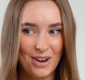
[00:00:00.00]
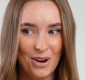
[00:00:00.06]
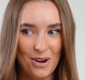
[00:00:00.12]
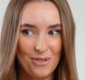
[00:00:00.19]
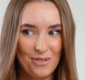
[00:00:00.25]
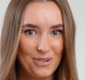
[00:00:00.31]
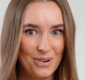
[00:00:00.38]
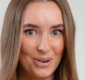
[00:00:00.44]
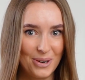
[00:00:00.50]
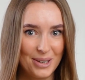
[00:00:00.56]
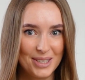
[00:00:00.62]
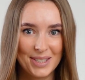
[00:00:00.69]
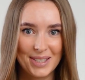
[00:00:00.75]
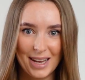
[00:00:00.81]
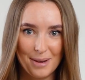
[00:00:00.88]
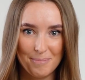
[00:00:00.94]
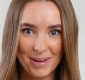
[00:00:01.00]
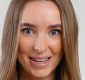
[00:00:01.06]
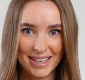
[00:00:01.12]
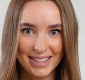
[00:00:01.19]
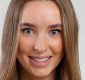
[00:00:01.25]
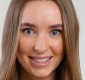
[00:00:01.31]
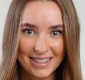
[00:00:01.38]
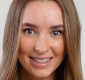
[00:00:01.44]
Of course,
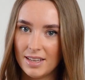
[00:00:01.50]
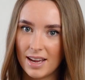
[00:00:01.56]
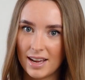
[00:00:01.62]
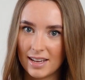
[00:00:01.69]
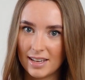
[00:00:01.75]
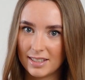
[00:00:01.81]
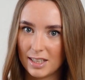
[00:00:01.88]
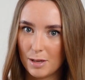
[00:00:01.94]
Hermes. Yeah, as